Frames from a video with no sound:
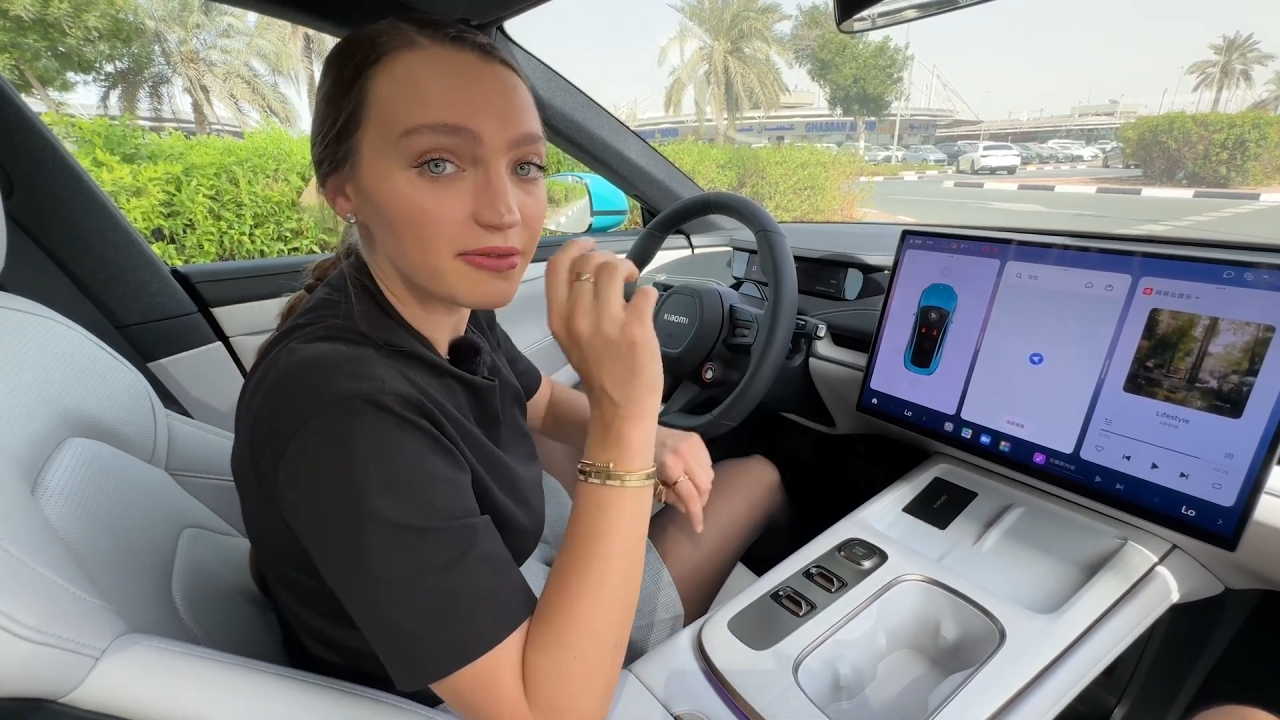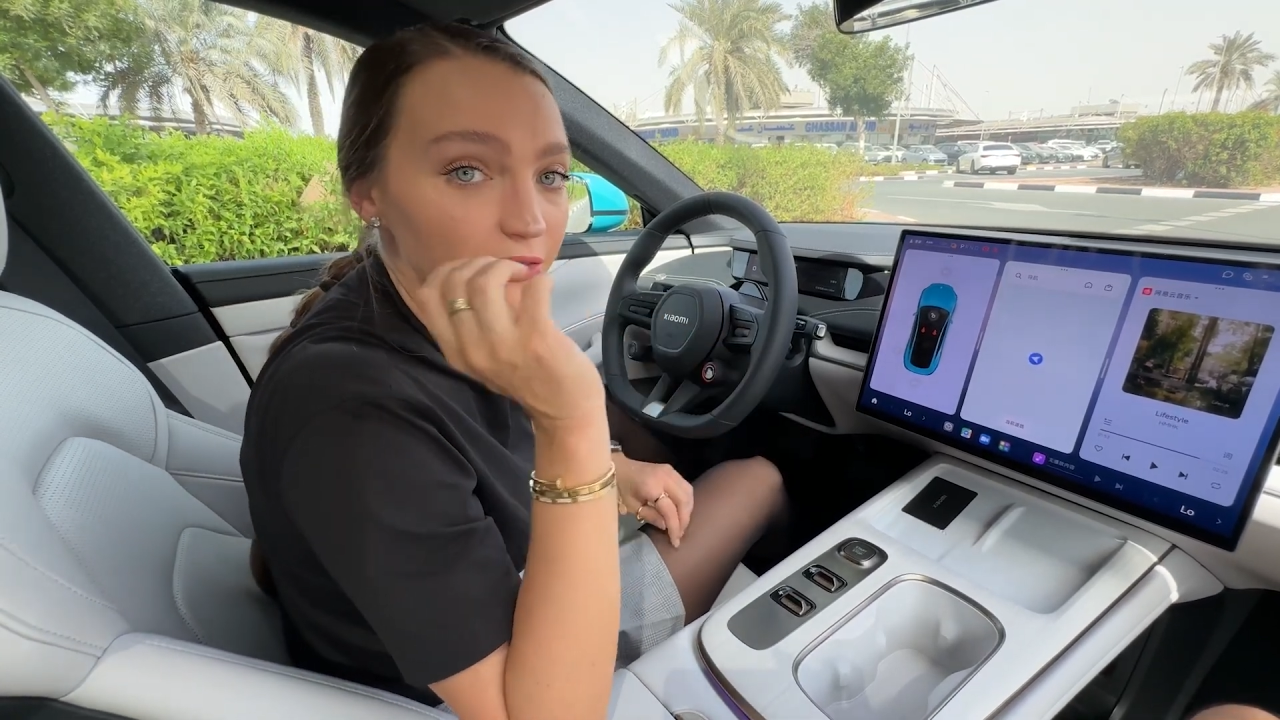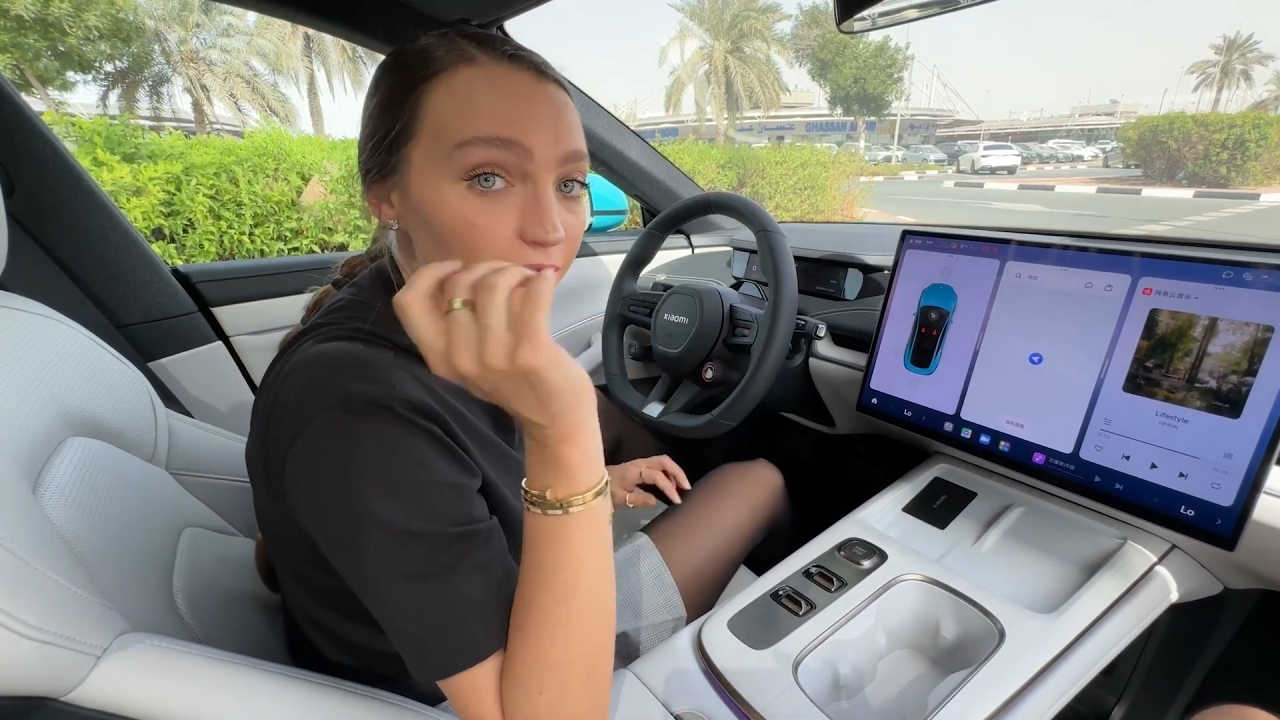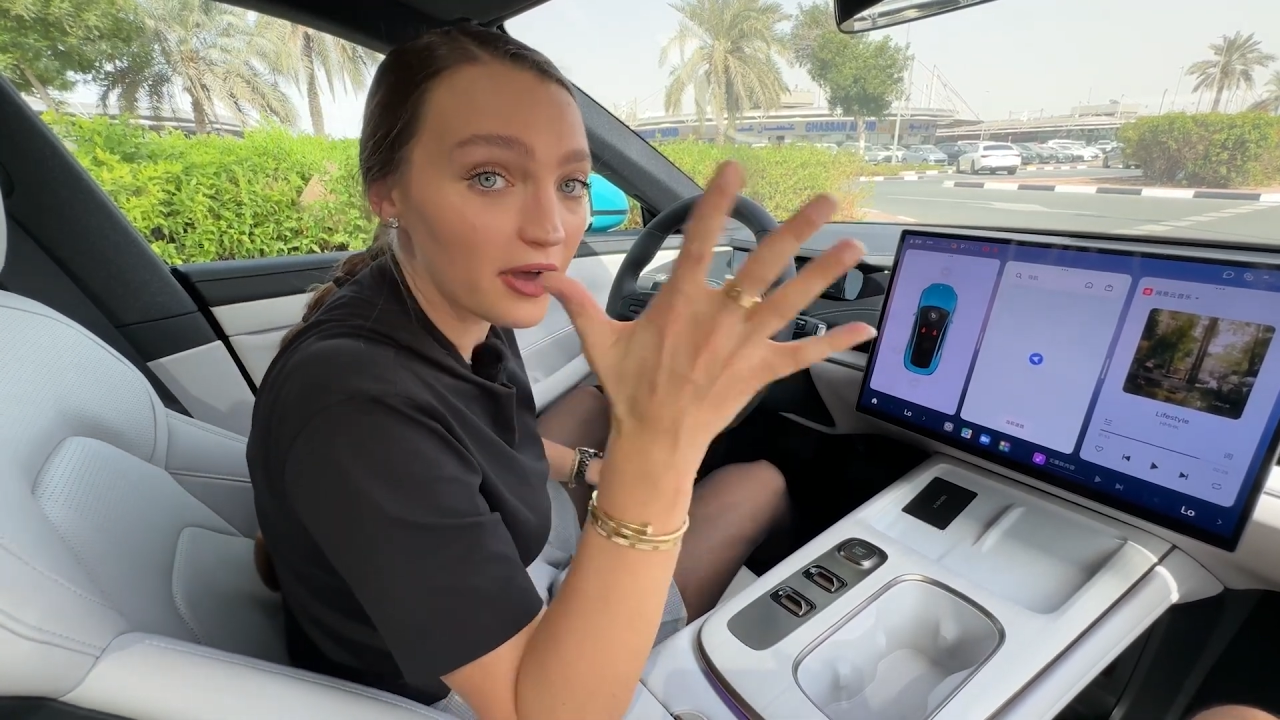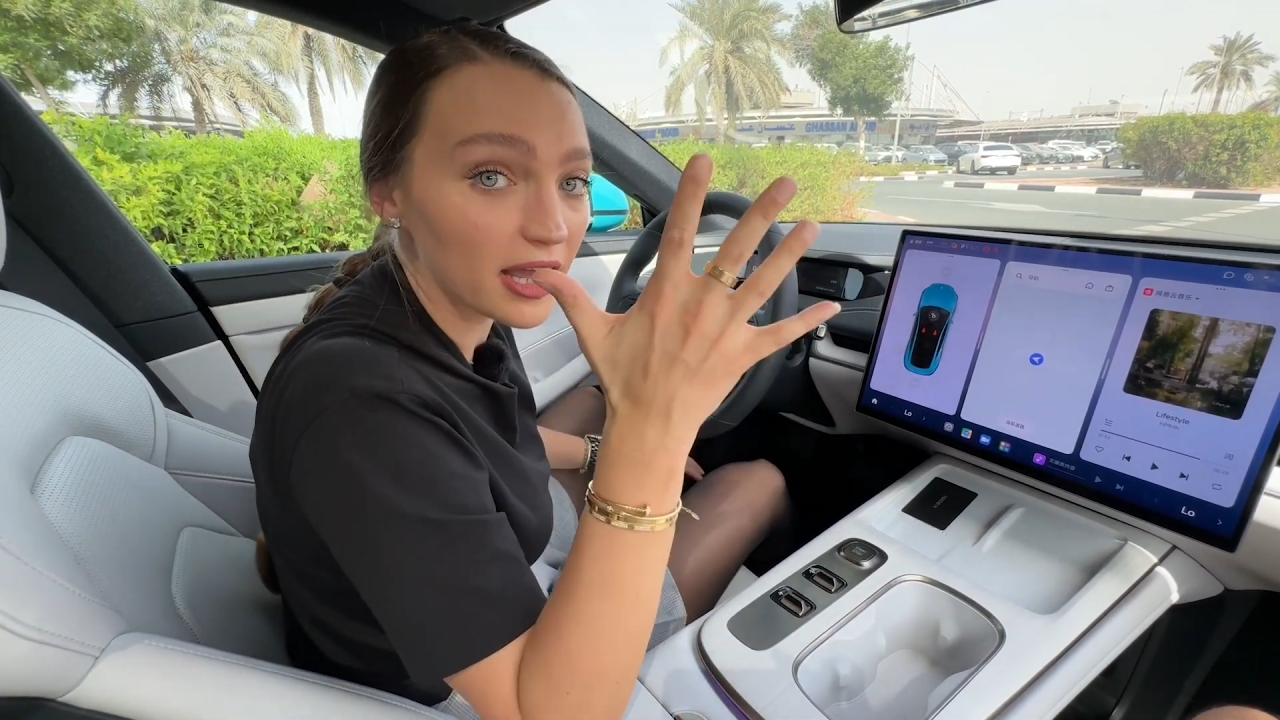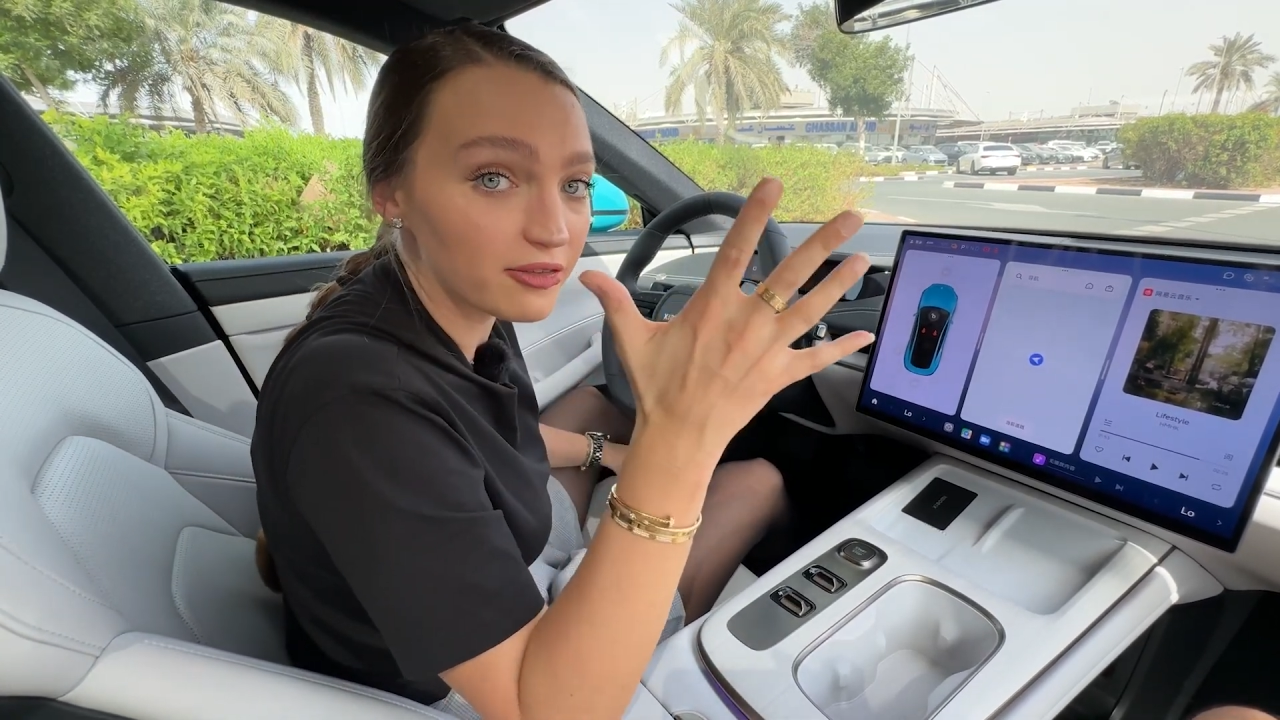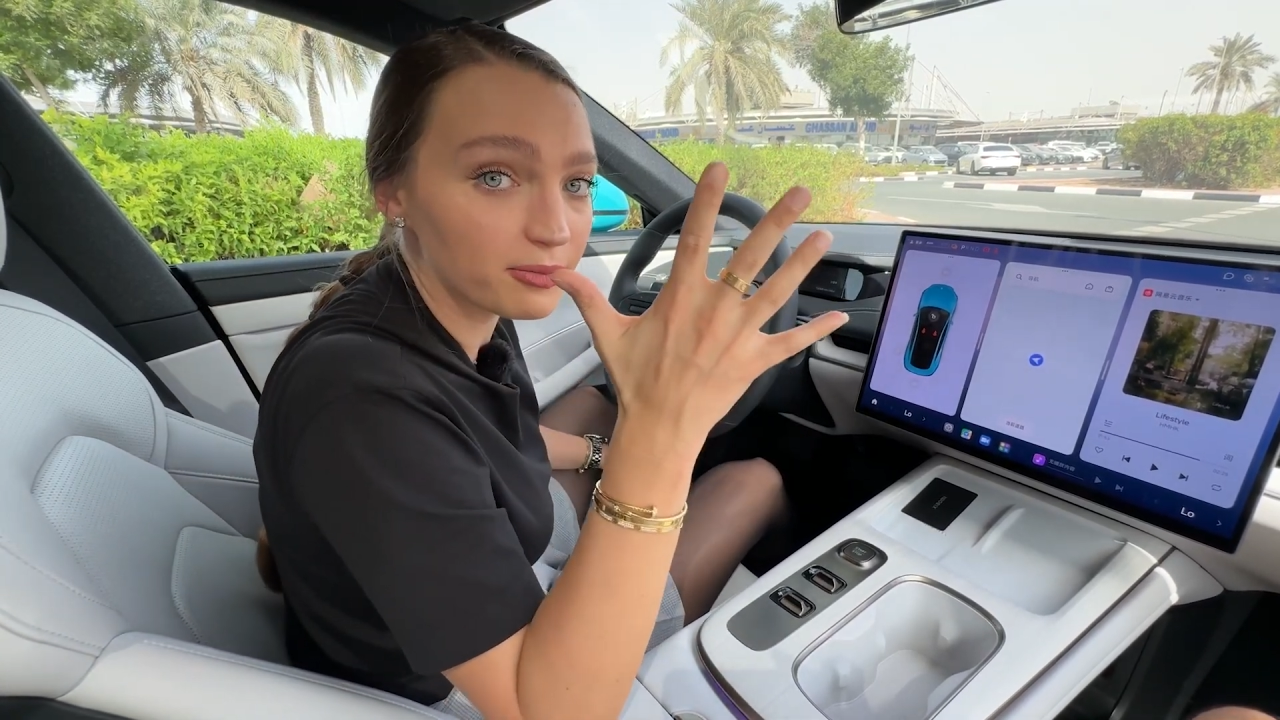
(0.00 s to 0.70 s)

5